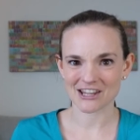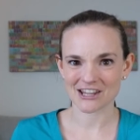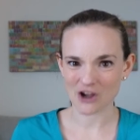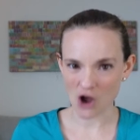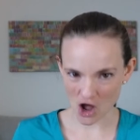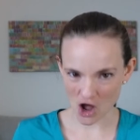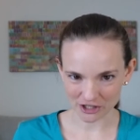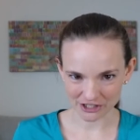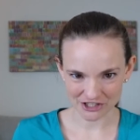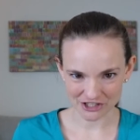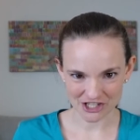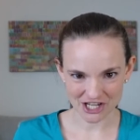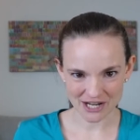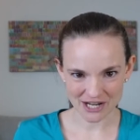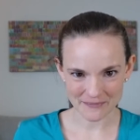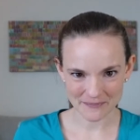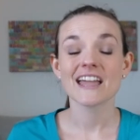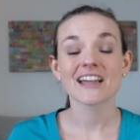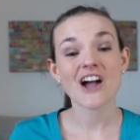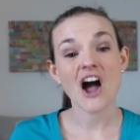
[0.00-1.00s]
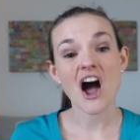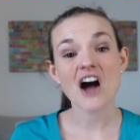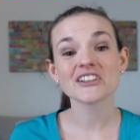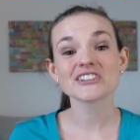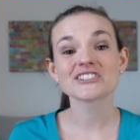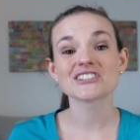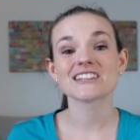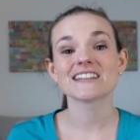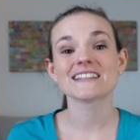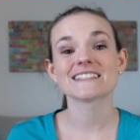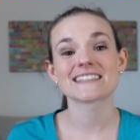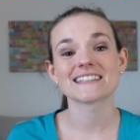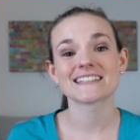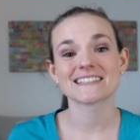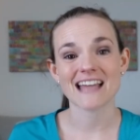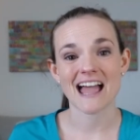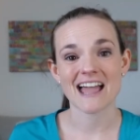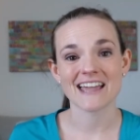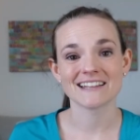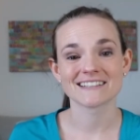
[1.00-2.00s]
ecology? Ecology is the
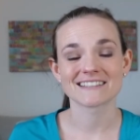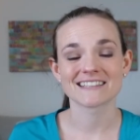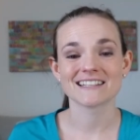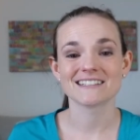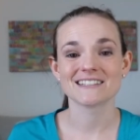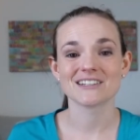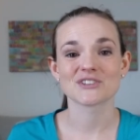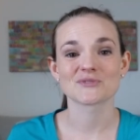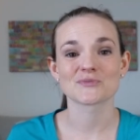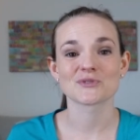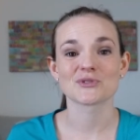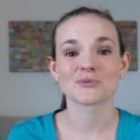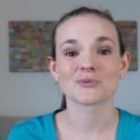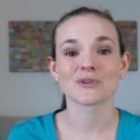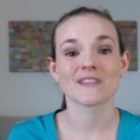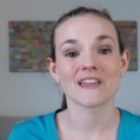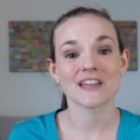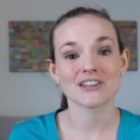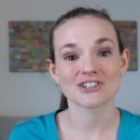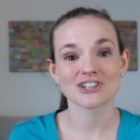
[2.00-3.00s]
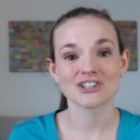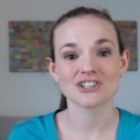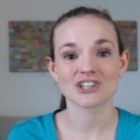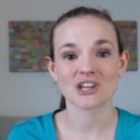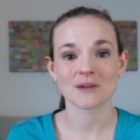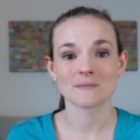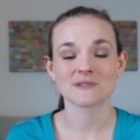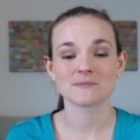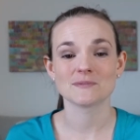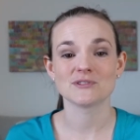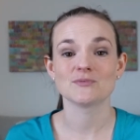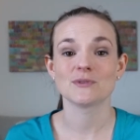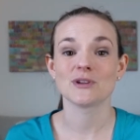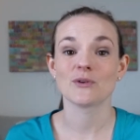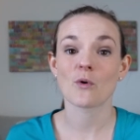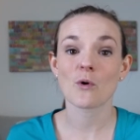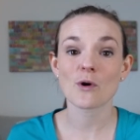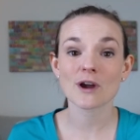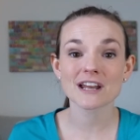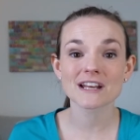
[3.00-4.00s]
science that deals with the relationships between
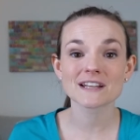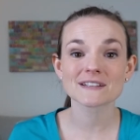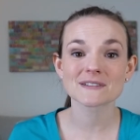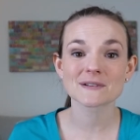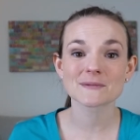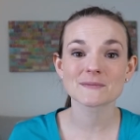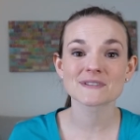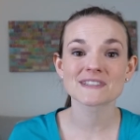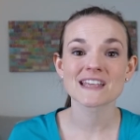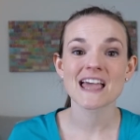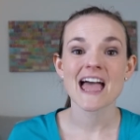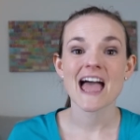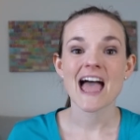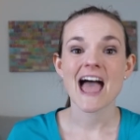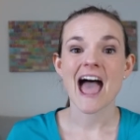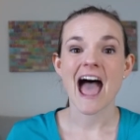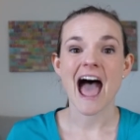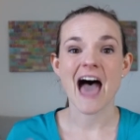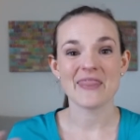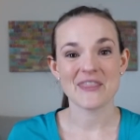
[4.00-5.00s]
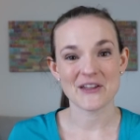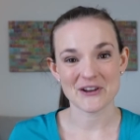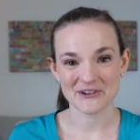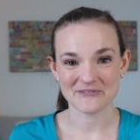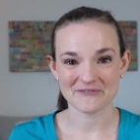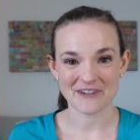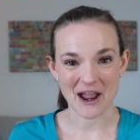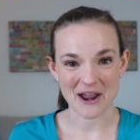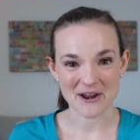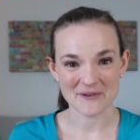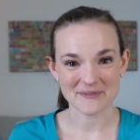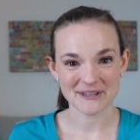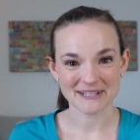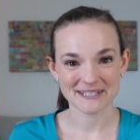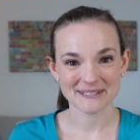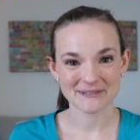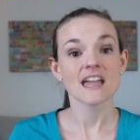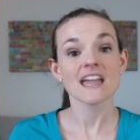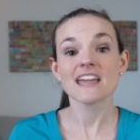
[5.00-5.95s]
organisms and their environment.